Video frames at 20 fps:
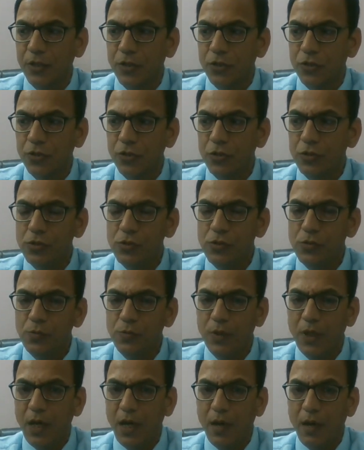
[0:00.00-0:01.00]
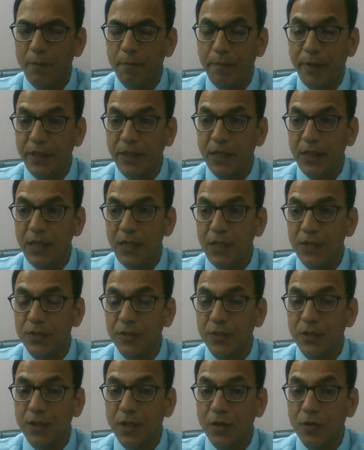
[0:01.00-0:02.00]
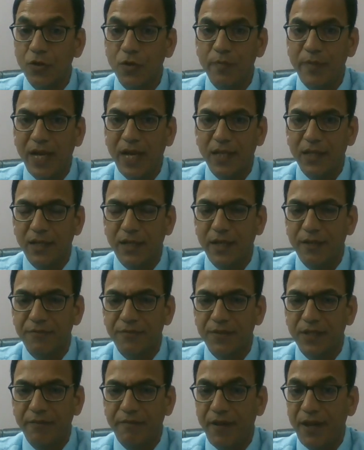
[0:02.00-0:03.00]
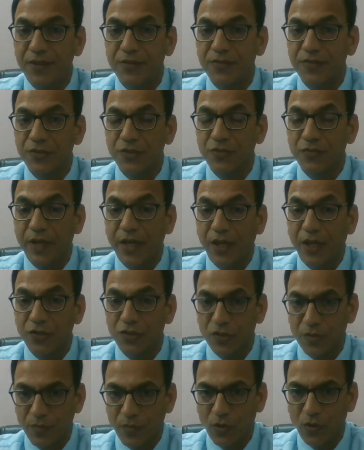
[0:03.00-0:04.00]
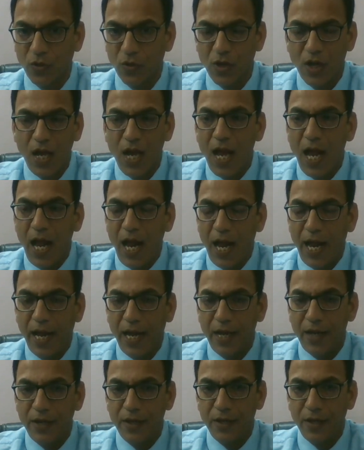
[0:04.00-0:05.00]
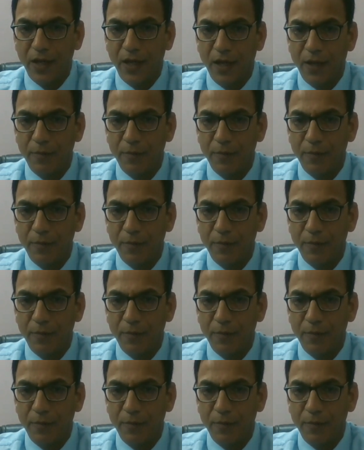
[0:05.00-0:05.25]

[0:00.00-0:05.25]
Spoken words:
So burial is a good method if the waste is very small and